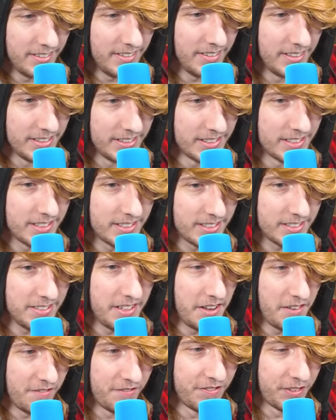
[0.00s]
is
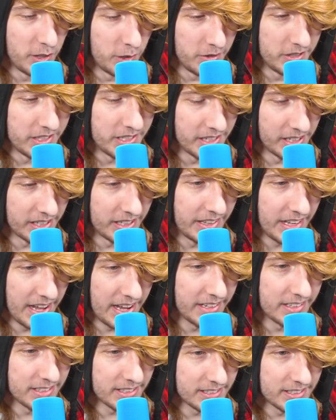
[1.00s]
influencing
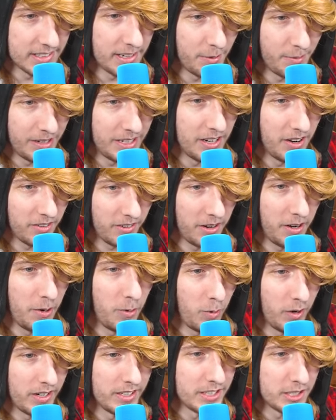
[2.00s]
things, and we don't know
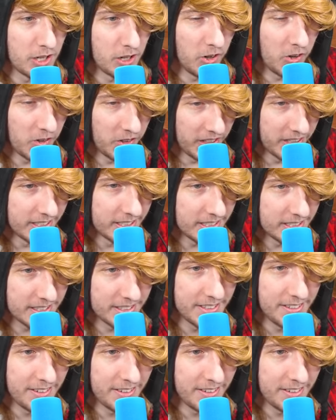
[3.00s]
what his goal is.